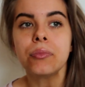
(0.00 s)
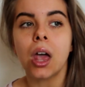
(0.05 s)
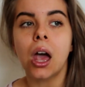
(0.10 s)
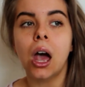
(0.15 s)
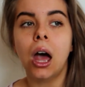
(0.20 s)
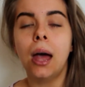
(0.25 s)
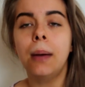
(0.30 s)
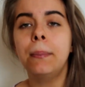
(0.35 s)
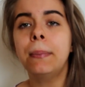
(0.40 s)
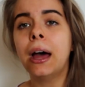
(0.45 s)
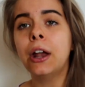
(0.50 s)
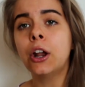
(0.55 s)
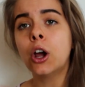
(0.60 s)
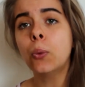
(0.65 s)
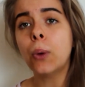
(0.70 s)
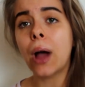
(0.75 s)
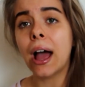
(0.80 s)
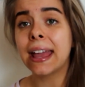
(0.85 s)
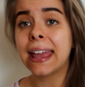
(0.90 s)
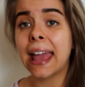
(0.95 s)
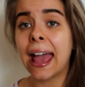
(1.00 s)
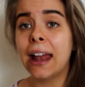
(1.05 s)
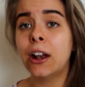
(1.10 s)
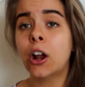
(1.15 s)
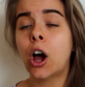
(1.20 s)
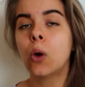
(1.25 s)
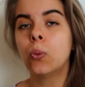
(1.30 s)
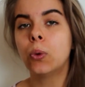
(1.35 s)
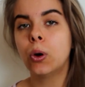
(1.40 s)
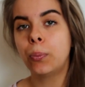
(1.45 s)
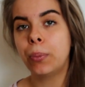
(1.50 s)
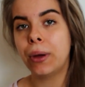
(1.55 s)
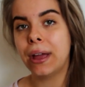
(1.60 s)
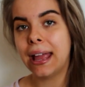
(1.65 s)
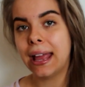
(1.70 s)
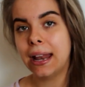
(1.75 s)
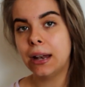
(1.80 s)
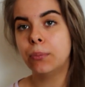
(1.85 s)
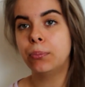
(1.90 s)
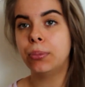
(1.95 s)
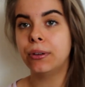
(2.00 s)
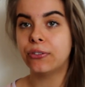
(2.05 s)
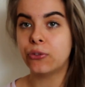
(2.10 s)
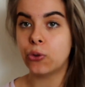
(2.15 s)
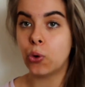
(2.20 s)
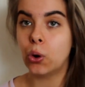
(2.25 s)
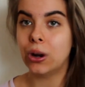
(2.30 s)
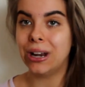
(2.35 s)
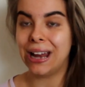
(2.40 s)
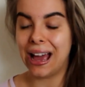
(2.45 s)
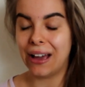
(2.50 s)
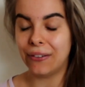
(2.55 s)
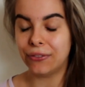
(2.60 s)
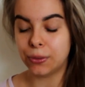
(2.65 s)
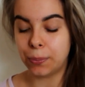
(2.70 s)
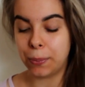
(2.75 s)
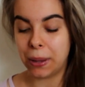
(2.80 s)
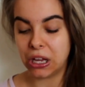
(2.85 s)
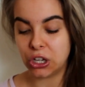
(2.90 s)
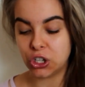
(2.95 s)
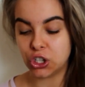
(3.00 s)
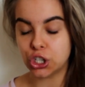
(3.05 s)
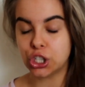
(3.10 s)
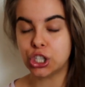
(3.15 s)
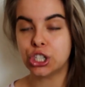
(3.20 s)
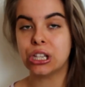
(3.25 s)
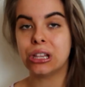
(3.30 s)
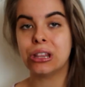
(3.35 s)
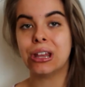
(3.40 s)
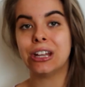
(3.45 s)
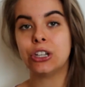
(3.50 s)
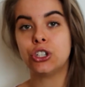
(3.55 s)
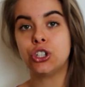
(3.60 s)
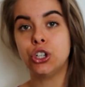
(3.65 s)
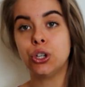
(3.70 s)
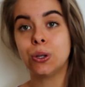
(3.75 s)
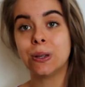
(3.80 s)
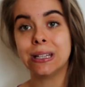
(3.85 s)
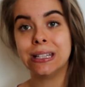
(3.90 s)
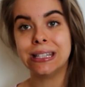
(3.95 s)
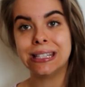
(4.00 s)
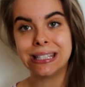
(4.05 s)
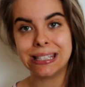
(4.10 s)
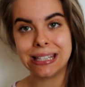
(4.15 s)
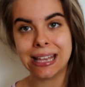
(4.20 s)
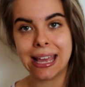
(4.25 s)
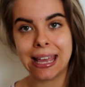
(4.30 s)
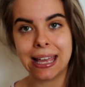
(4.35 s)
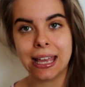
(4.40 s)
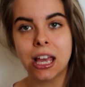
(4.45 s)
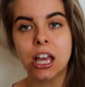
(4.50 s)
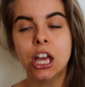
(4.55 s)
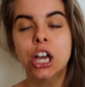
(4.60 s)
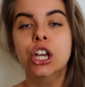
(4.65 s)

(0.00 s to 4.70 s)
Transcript: and again I will put in before and after pictures so that you can see.